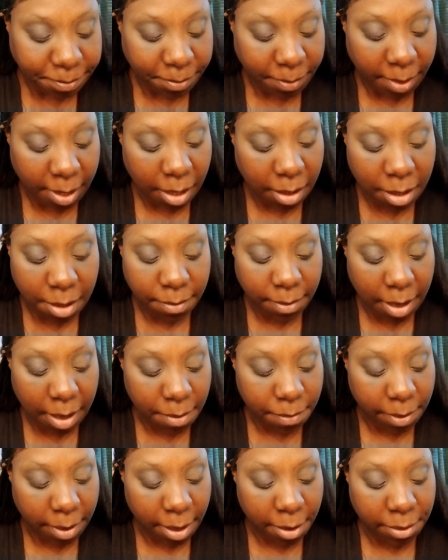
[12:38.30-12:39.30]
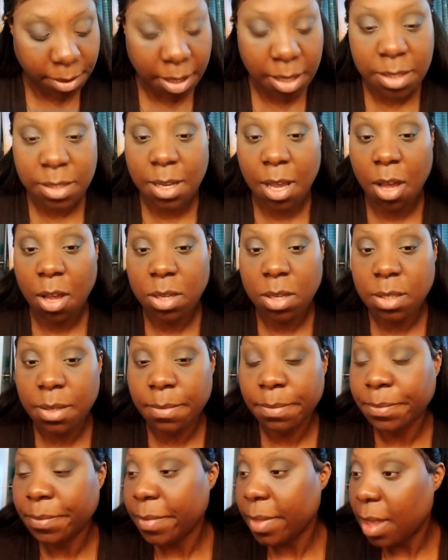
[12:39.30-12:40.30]
Love Guy Fieri. He's awesome.
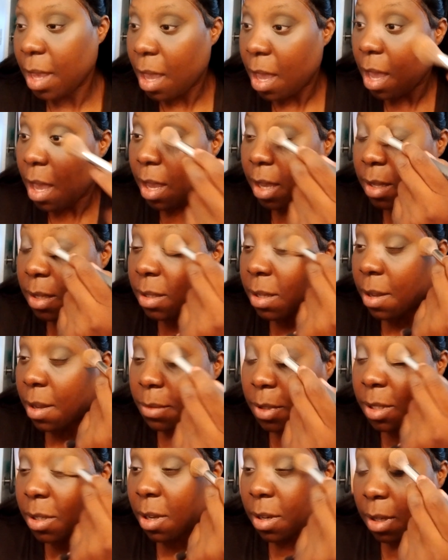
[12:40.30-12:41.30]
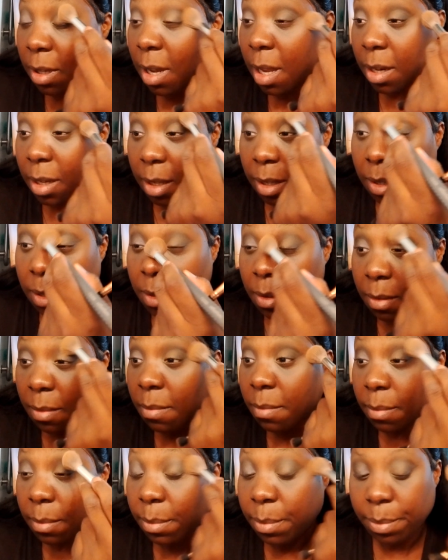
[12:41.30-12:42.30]
So I'm just going to kind of
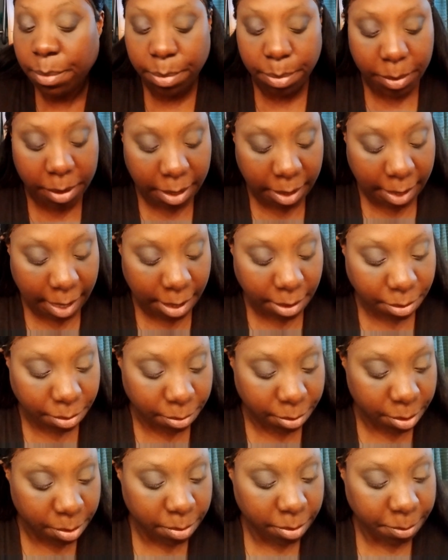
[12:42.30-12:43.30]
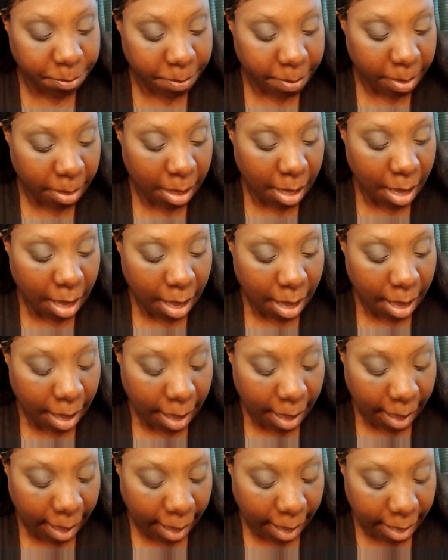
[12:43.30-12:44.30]
blend that through.
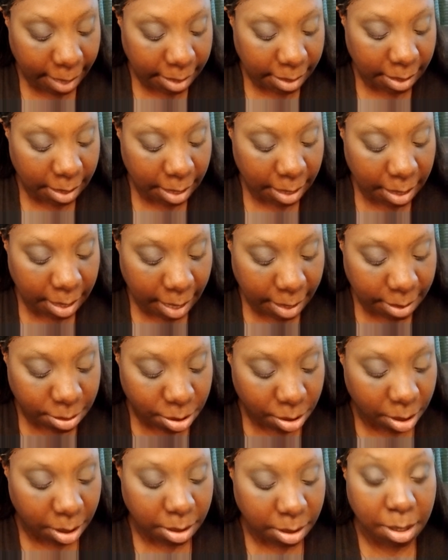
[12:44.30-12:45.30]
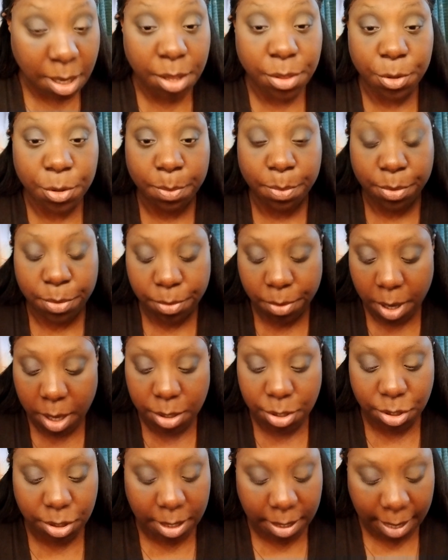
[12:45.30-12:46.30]
And then I took another brush
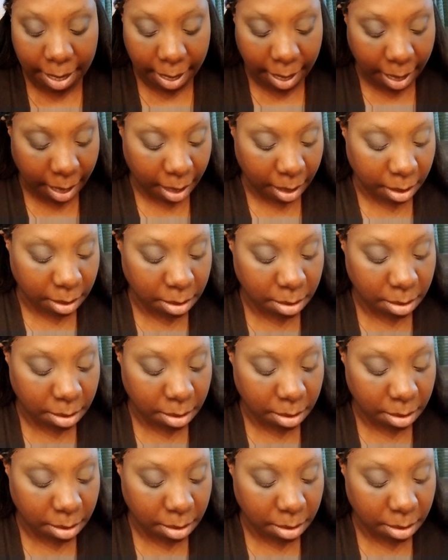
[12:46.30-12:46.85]
that I had.